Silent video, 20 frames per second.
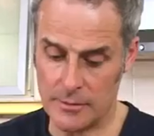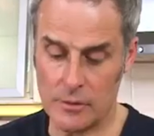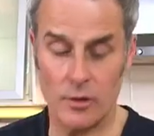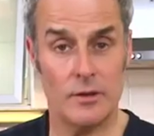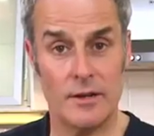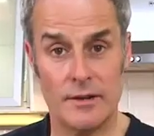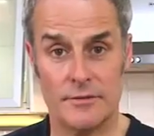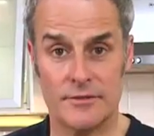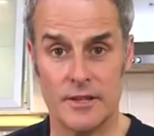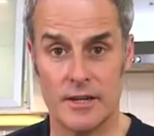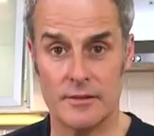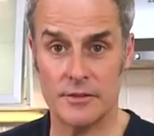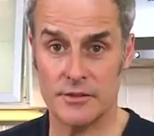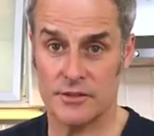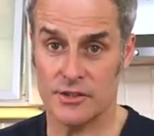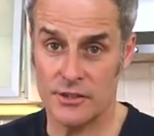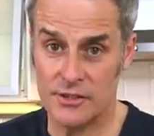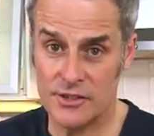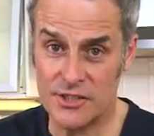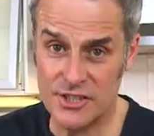we've got
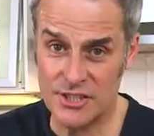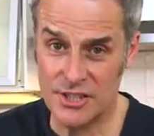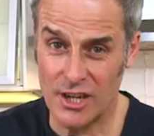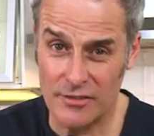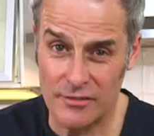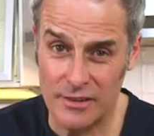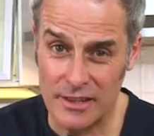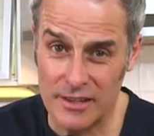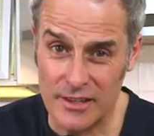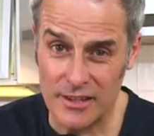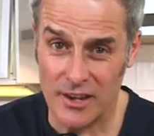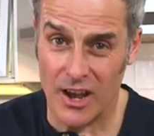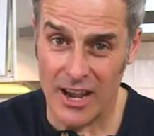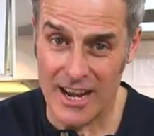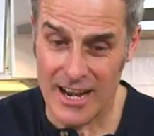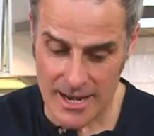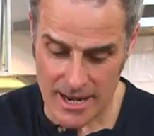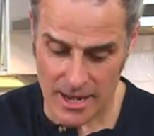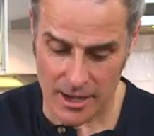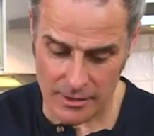leftovers, stuffing that
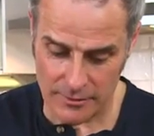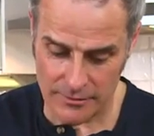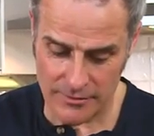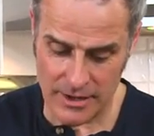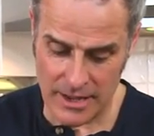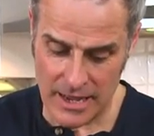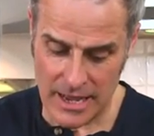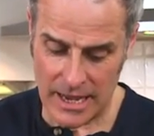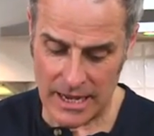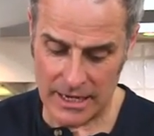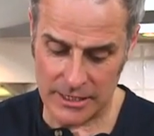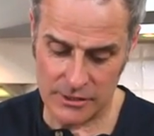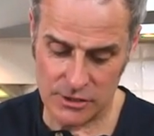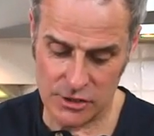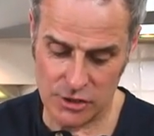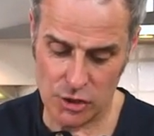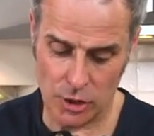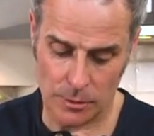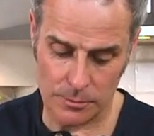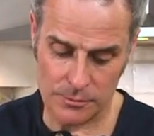I love, and
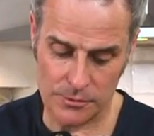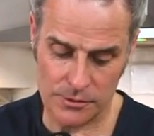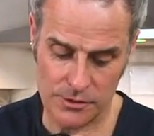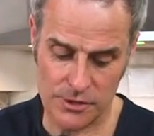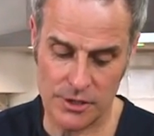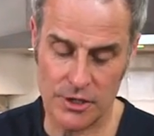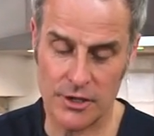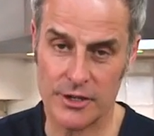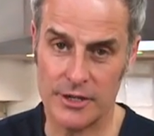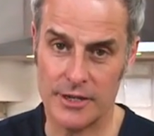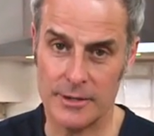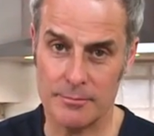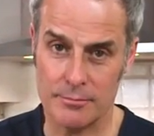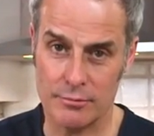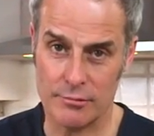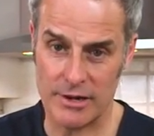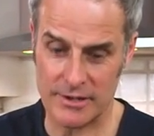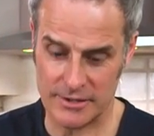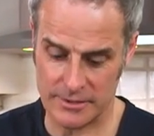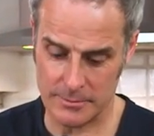chopped turkey
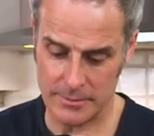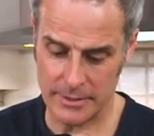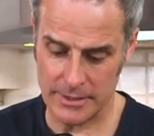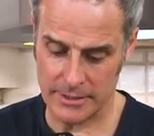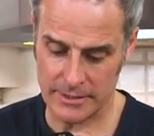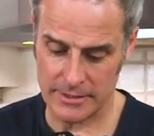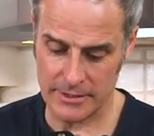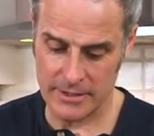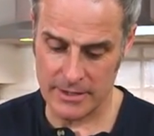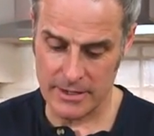breast meat.